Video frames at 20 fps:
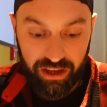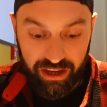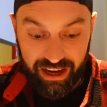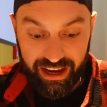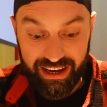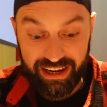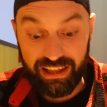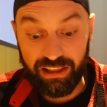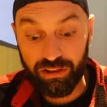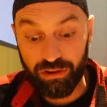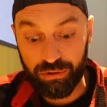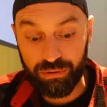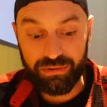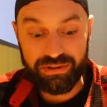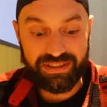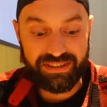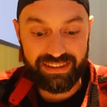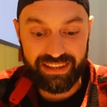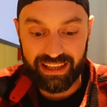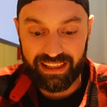And it
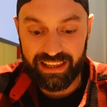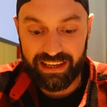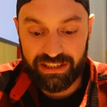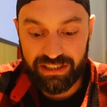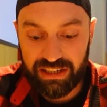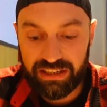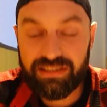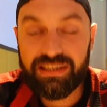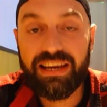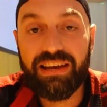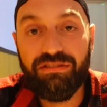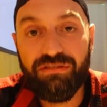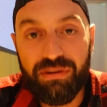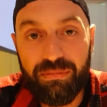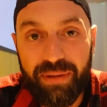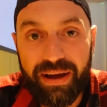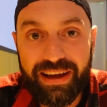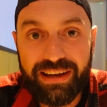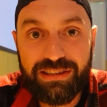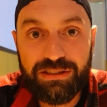looks delicious. It
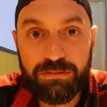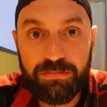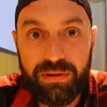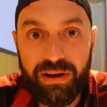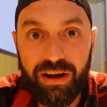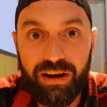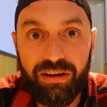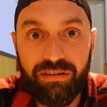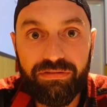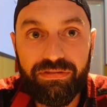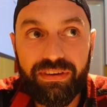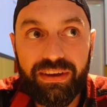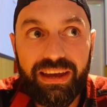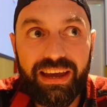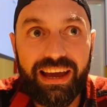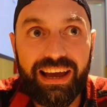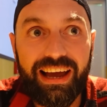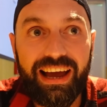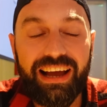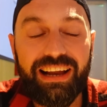reminds me of,
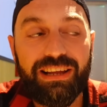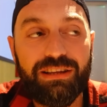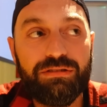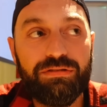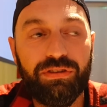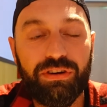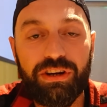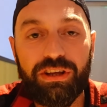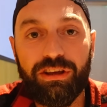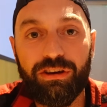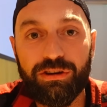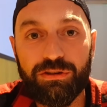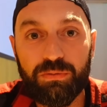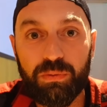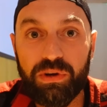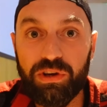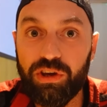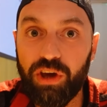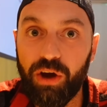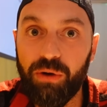and it's funny because
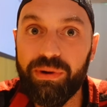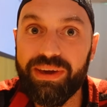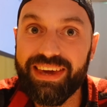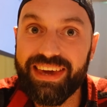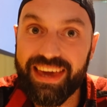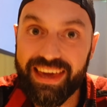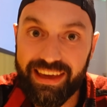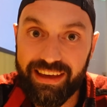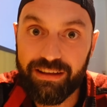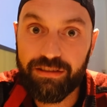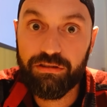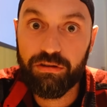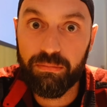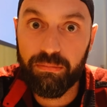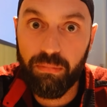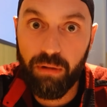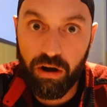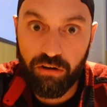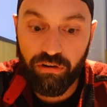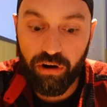we're going here
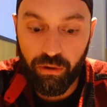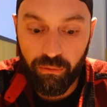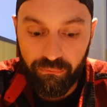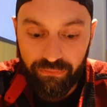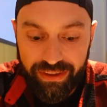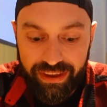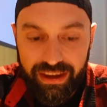tomorrow,